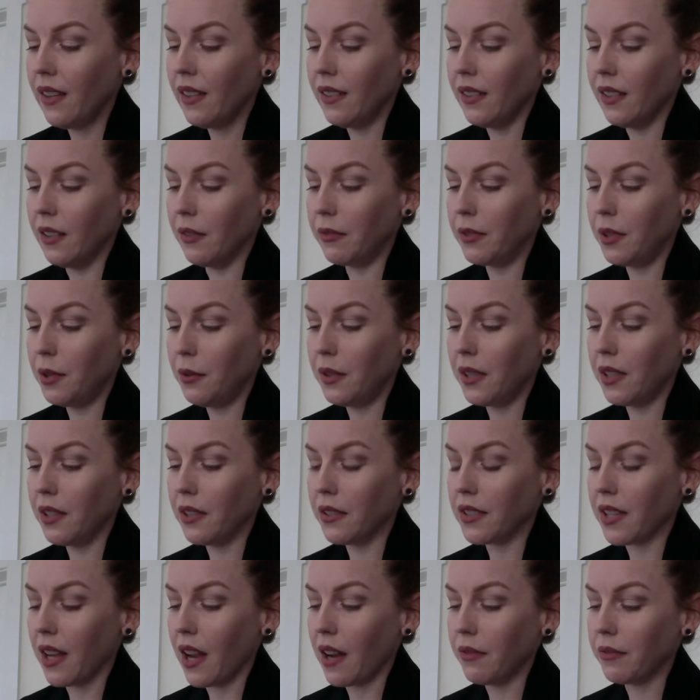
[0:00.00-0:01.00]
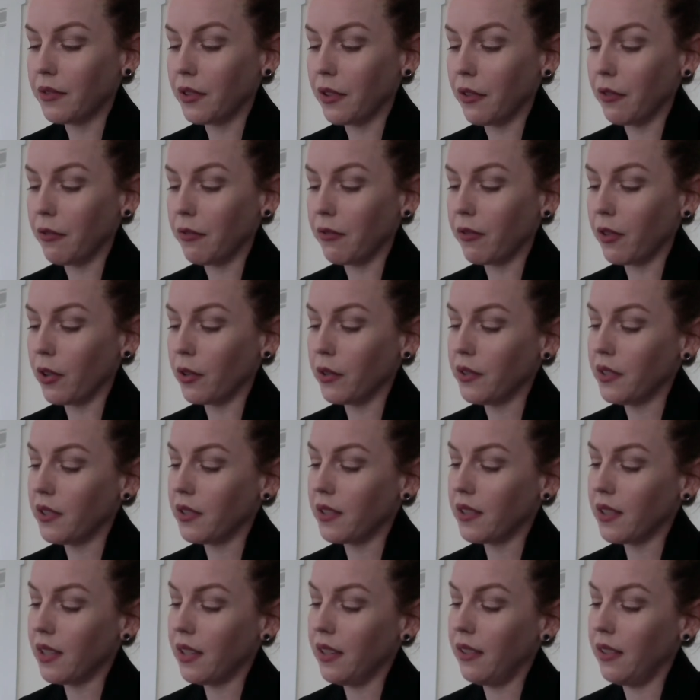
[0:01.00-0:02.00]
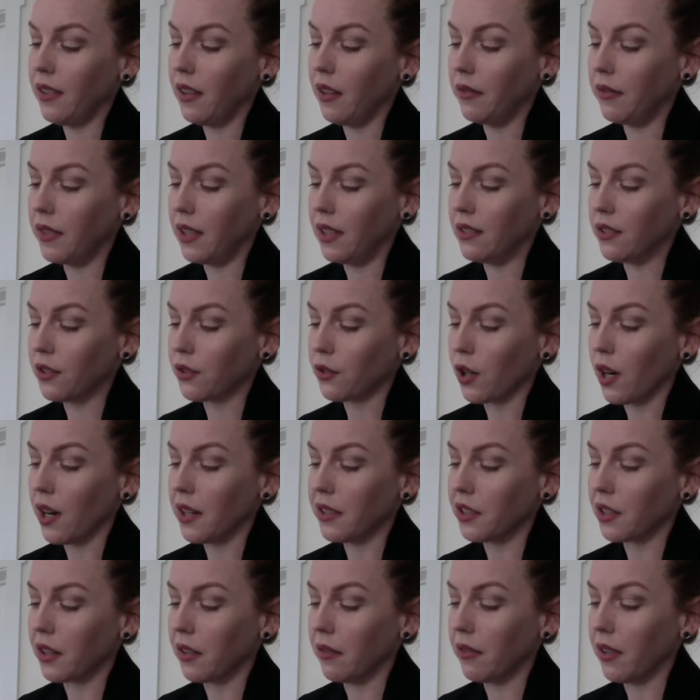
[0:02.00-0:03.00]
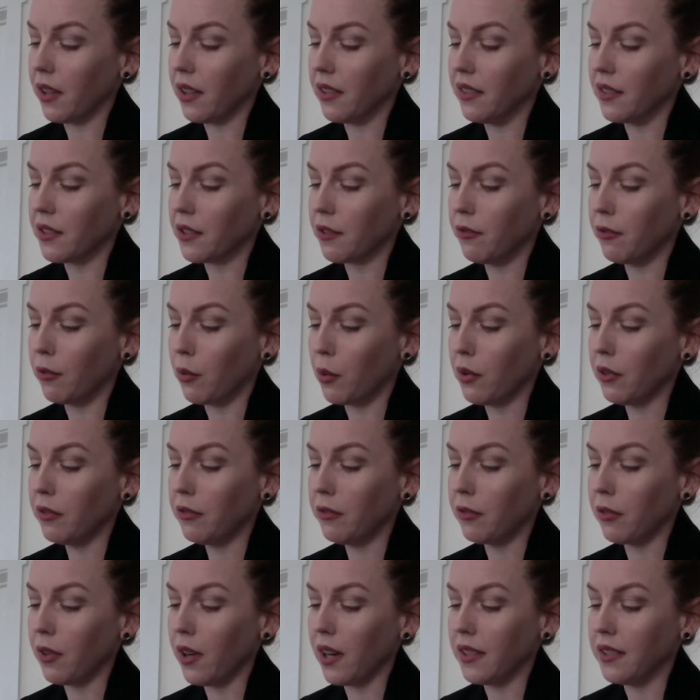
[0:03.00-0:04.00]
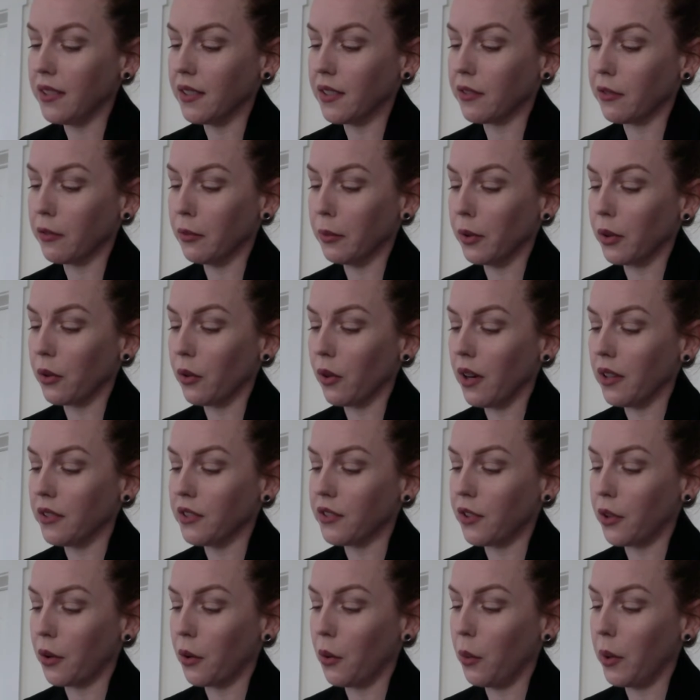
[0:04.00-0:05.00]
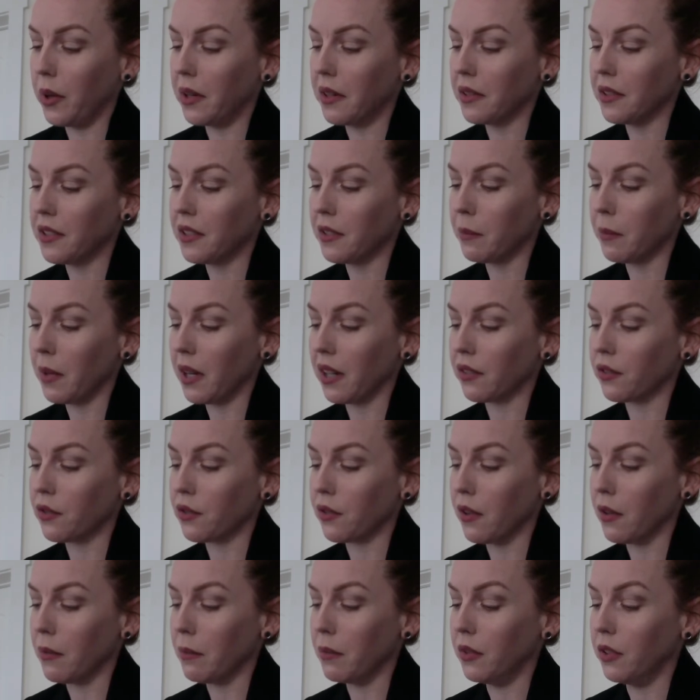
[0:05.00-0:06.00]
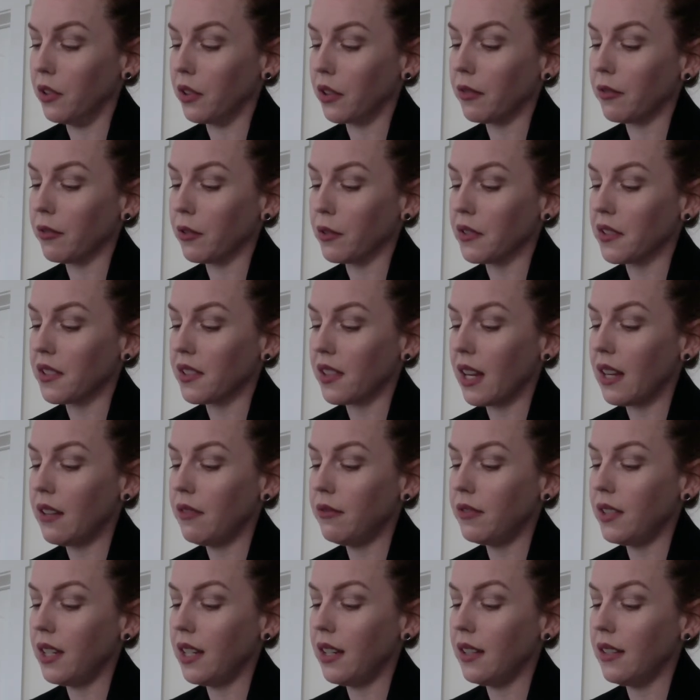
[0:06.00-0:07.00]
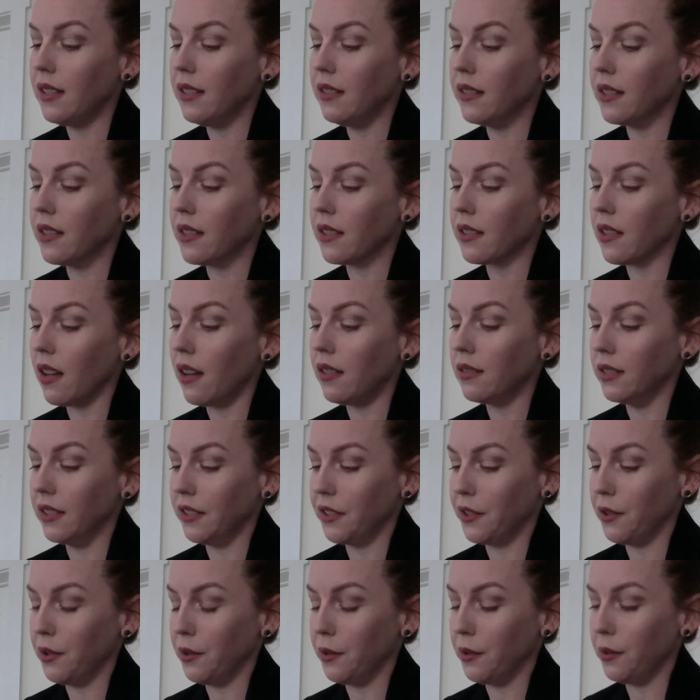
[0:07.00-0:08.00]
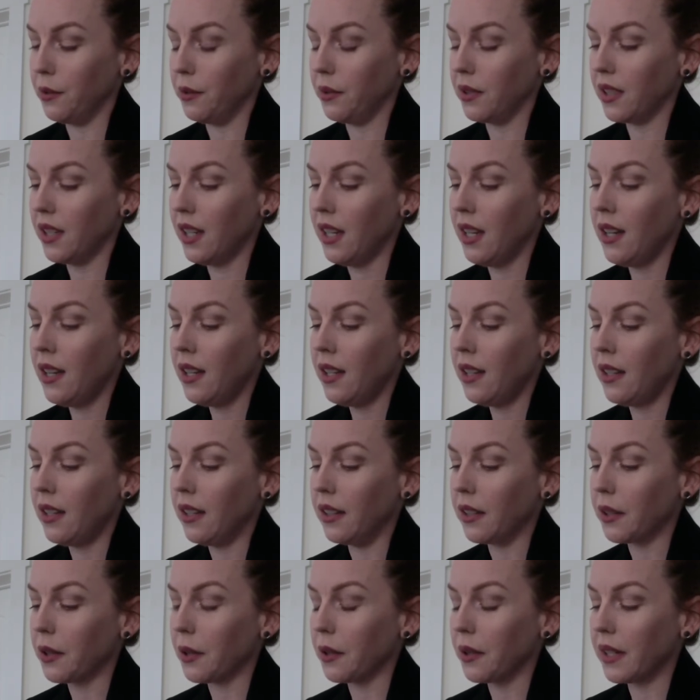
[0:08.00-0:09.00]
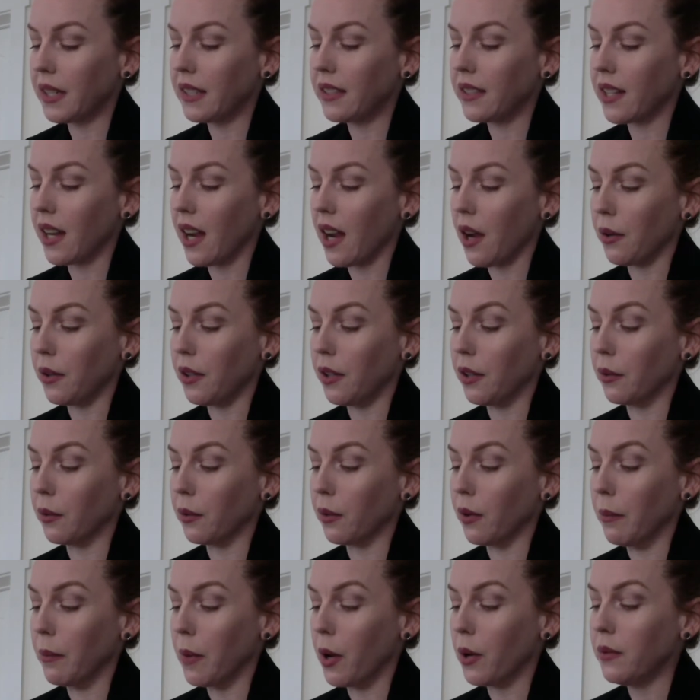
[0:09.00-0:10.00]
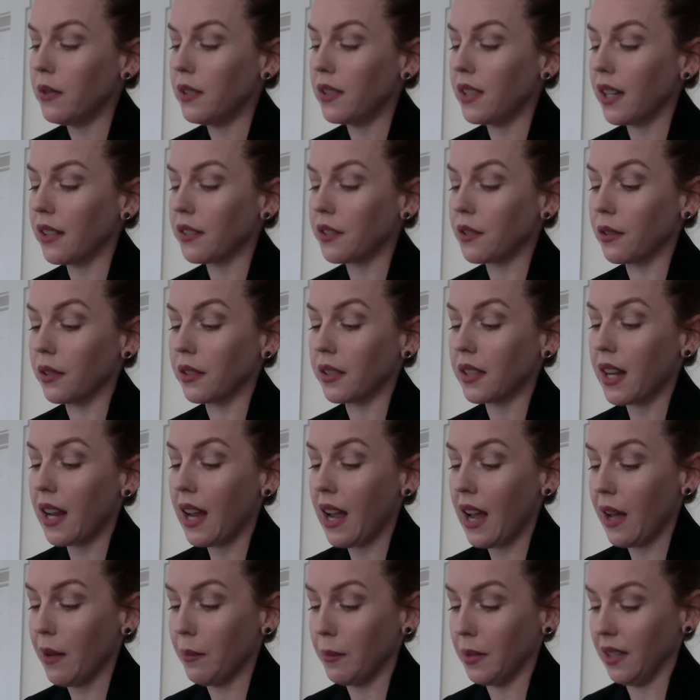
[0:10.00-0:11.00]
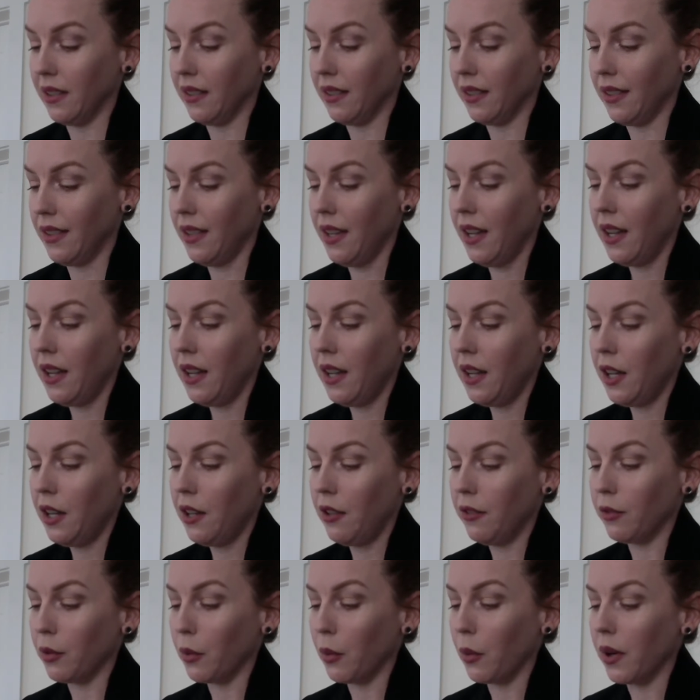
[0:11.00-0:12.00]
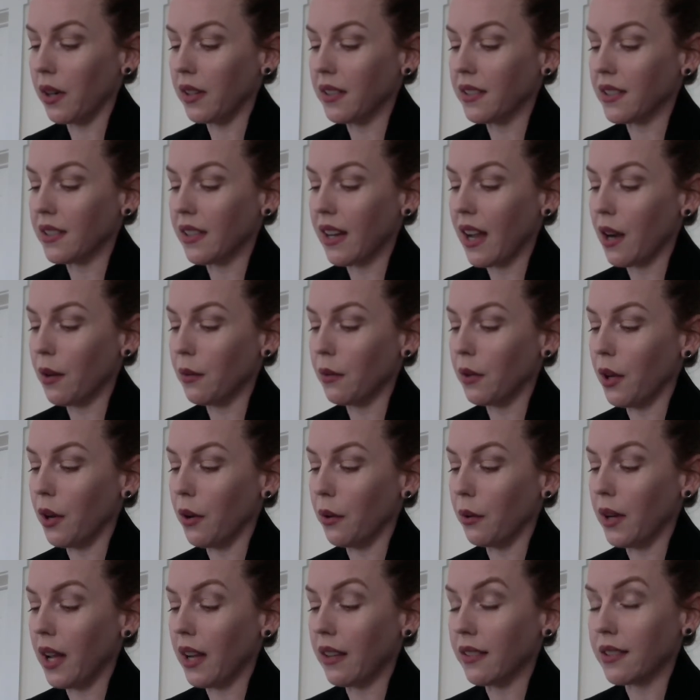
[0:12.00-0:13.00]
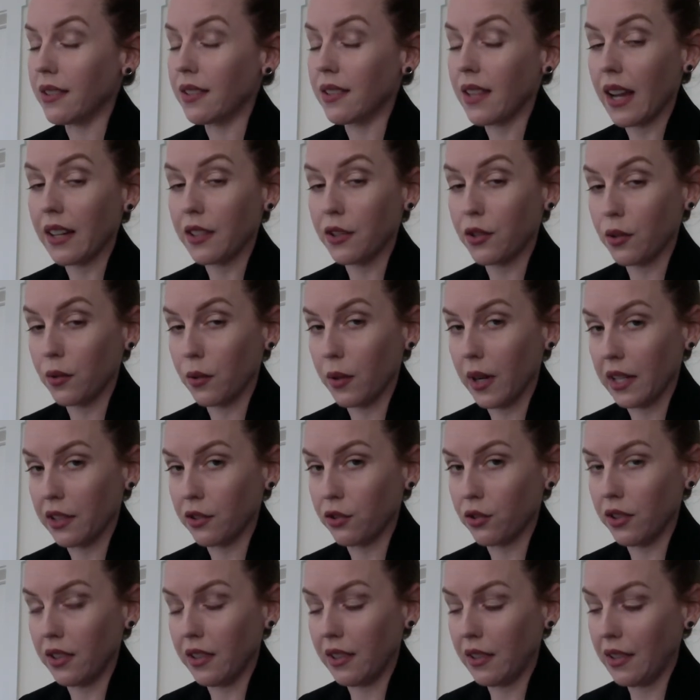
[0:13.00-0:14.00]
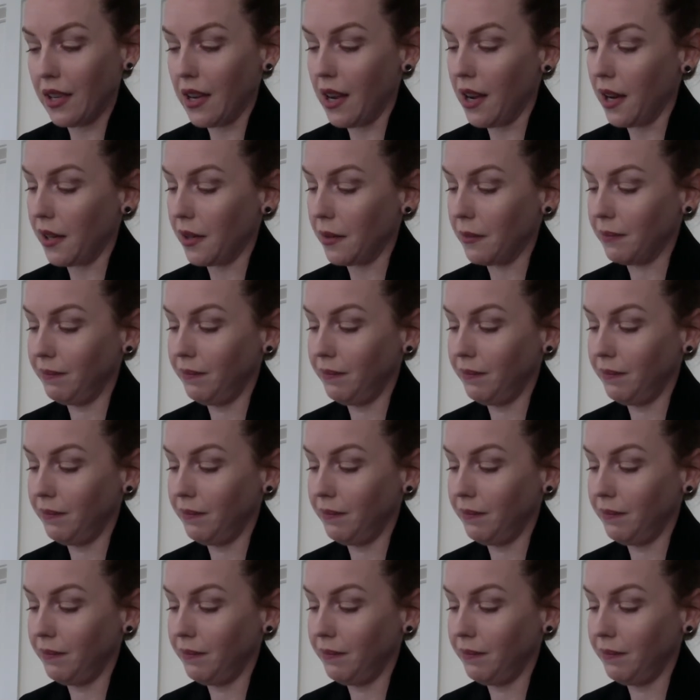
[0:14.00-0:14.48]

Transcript: A few years after the first of these tragic events, four friends from across the queer spectrum look for safety in solitude, hunkering down in a remote desert cabin for what is now known as Saturation Day.